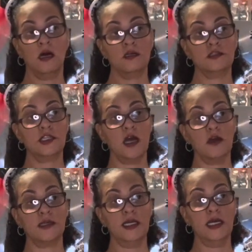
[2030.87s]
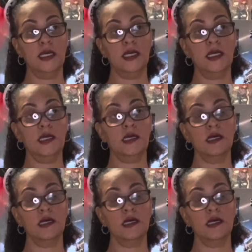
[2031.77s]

turkey